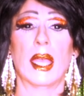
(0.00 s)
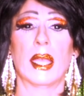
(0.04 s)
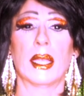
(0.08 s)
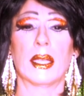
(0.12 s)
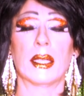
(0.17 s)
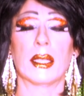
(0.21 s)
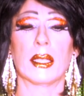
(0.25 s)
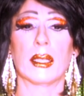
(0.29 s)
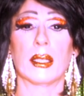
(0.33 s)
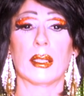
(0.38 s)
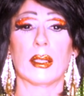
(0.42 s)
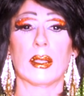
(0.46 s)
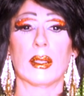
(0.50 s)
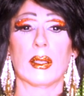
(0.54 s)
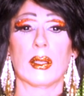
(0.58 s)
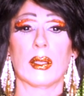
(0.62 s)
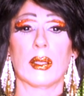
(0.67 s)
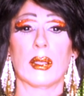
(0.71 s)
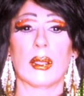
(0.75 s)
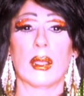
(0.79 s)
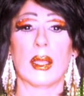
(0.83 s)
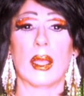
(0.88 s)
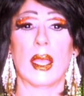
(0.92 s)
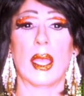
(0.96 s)
And
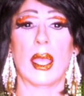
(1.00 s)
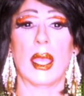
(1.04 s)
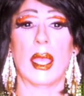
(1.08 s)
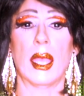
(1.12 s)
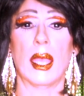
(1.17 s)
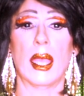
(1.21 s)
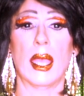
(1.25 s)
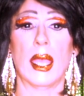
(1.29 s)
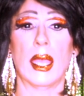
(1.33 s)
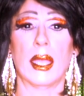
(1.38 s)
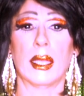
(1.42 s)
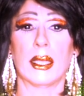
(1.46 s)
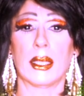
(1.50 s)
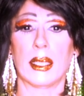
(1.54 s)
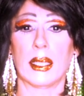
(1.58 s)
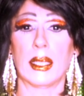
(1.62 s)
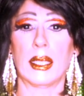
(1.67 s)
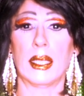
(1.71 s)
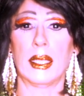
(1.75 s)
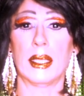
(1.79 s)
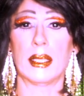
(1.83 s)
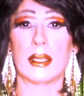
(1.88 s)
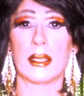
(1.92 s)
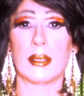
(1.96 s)

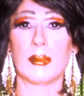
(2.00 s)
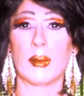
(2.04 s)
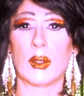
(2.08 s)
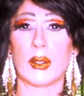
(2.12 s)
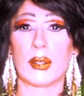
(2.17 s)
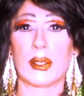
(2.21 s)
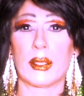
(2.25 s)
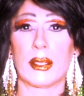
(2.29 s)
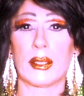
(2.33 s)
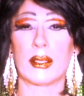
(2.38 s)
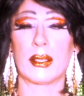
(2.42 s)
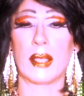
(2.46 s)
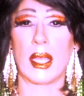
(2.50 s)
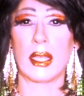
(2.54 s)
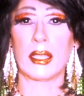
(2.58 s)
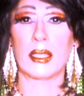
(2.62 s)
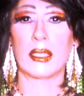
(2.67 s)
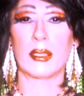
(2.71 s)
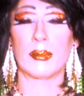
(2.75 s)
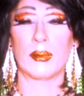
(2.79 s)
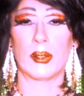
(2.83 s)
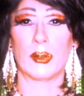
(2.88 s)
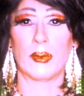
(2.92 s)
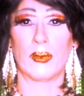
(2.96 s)
he's the most
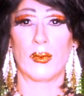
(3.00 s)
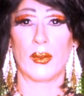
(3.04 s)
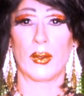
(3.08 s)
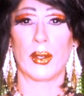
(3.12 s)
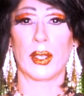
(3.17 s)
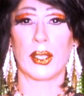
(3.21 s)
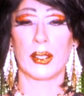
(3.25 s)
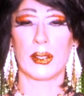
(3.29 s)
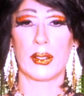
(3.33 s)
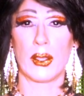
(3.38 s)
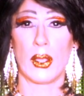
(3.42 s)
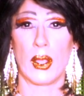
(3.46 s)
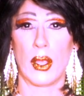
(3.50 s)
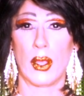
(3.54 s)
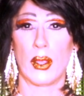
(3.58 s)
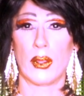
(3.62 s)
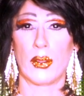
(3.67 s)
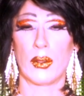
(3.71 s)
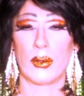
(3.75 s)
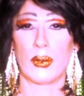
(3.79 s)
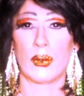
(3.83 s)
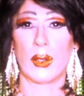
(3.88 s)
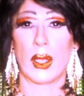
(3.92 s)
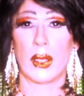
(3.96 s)
sensible voice
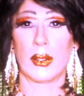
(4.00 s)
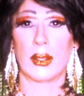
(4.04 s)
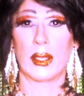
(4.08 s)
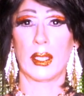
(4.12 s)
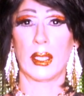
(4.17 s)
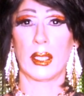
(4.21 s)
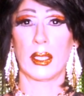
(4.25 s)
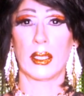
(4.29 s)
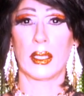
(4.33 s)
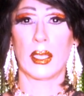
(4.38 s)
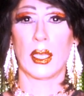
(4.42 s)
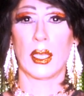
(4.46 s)
throughout the